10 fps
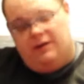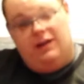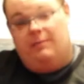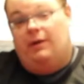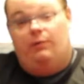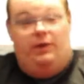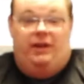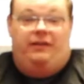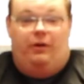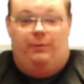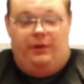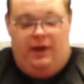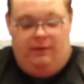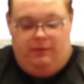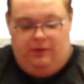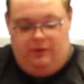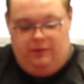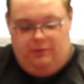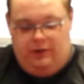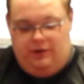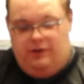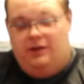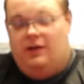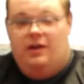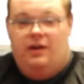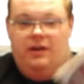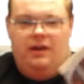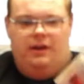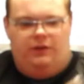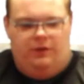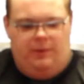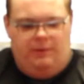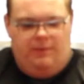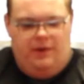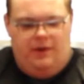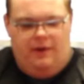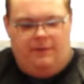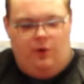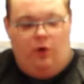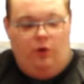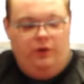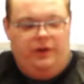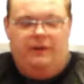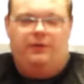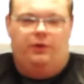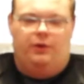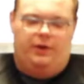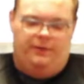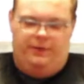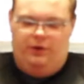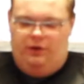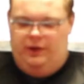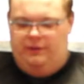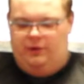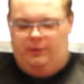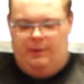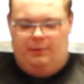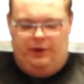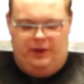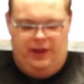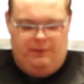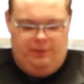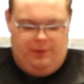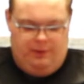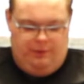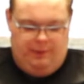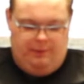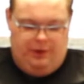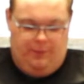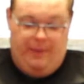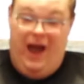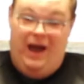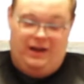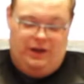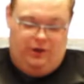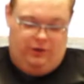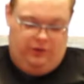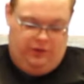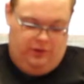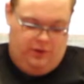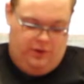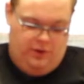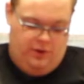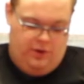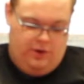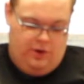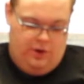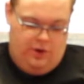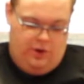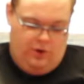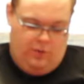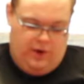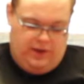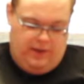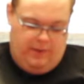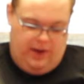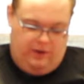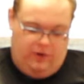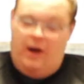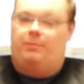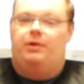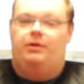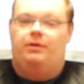They make really terrible games. That's just me. If you're old enough to remember Acclaim, you probably remember their bad years when they made crap.